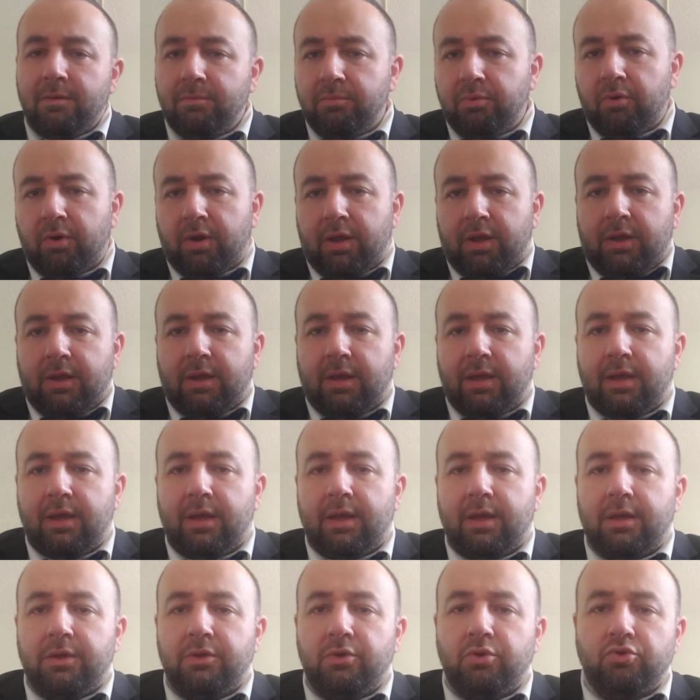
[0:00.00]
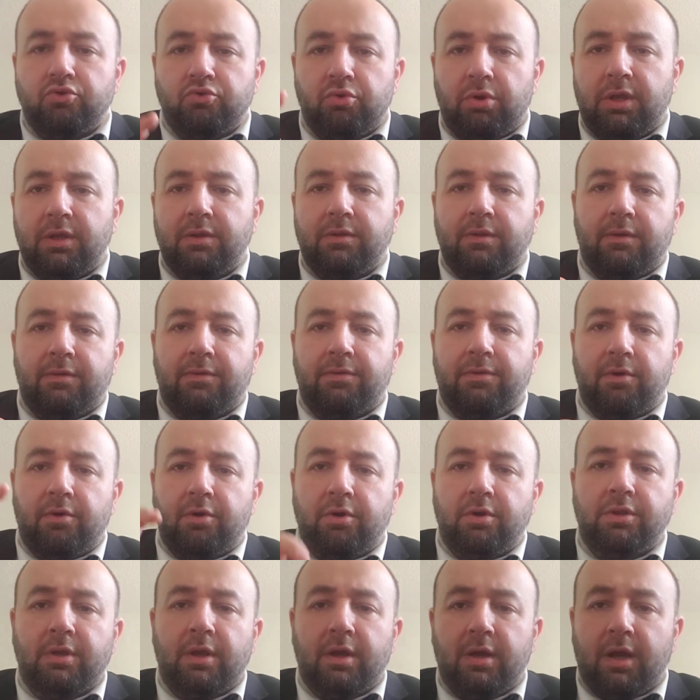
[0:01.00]
you drink the
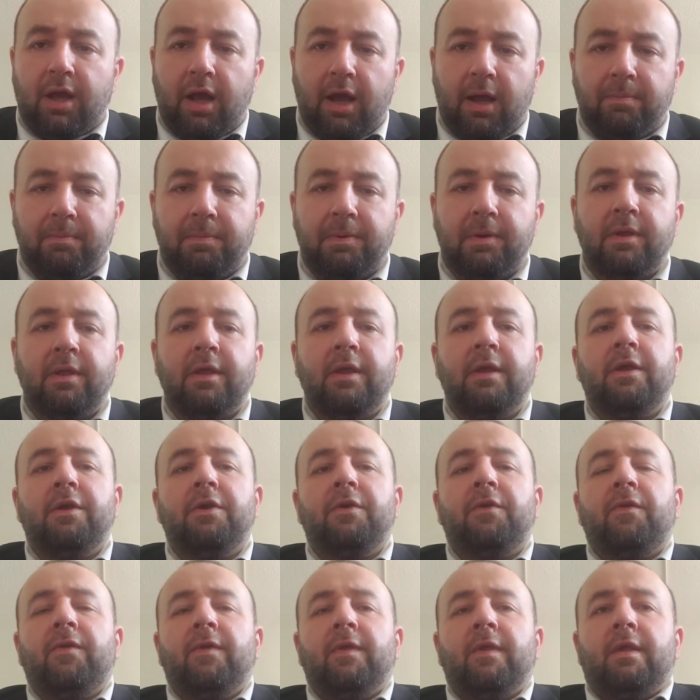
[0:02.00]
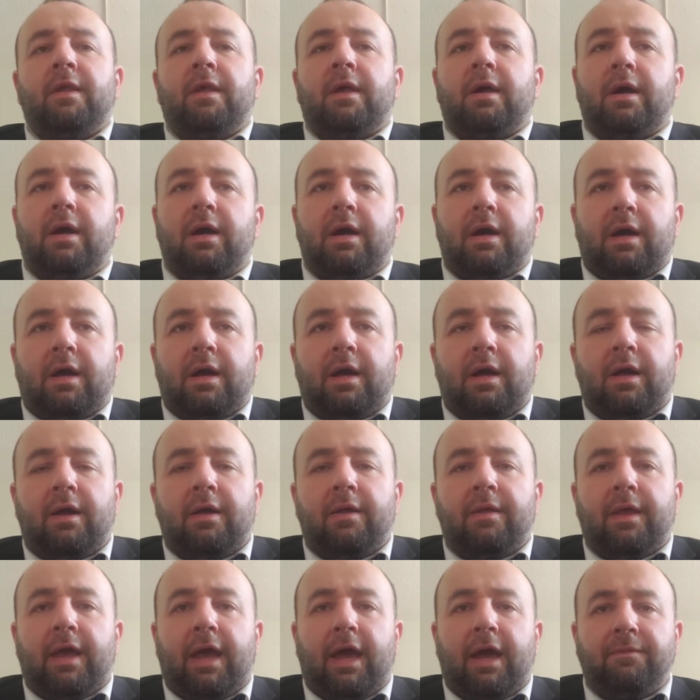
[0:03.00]
third cup.
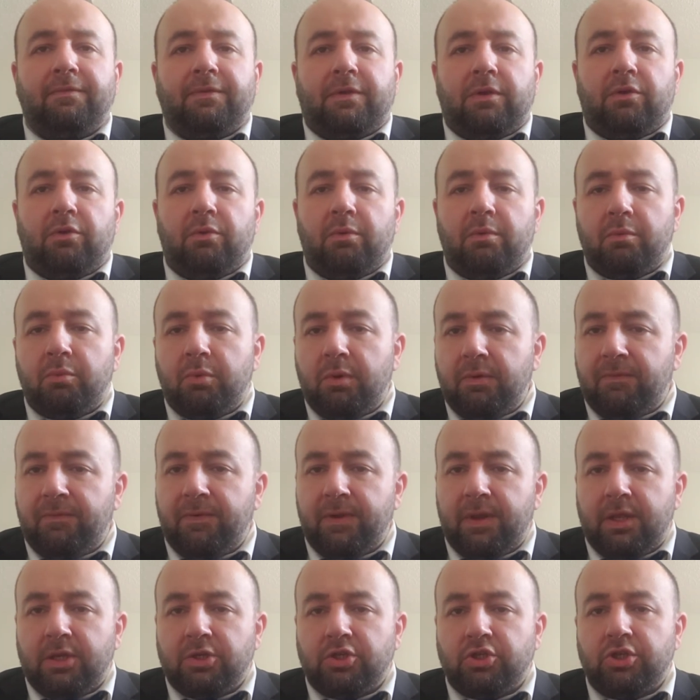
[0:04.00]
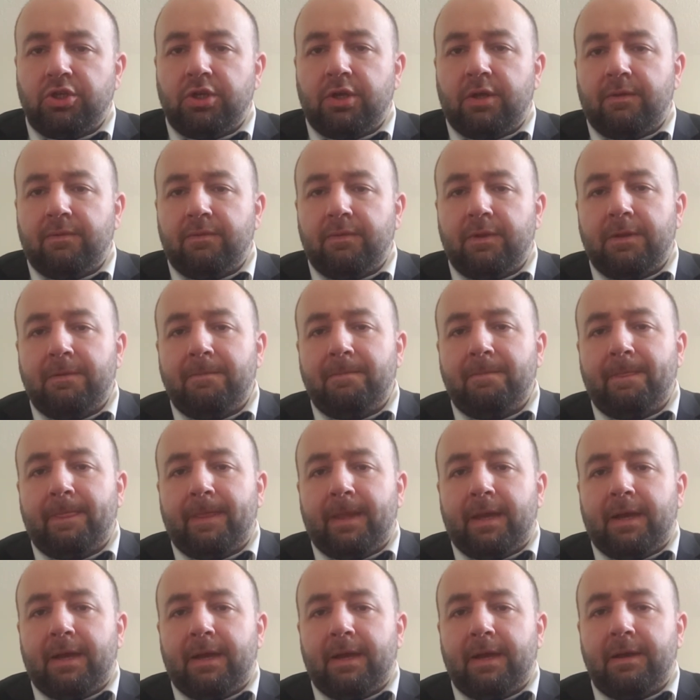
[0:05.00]
After we finish
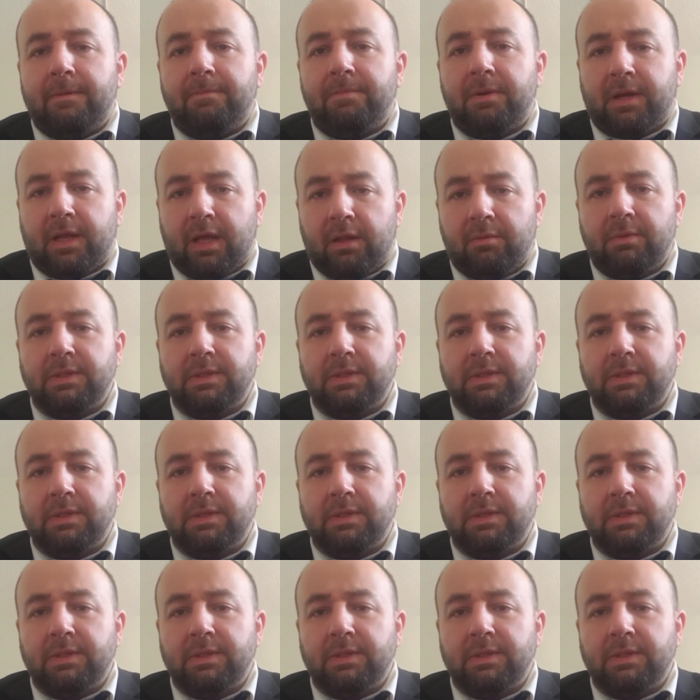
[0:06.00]
Birkat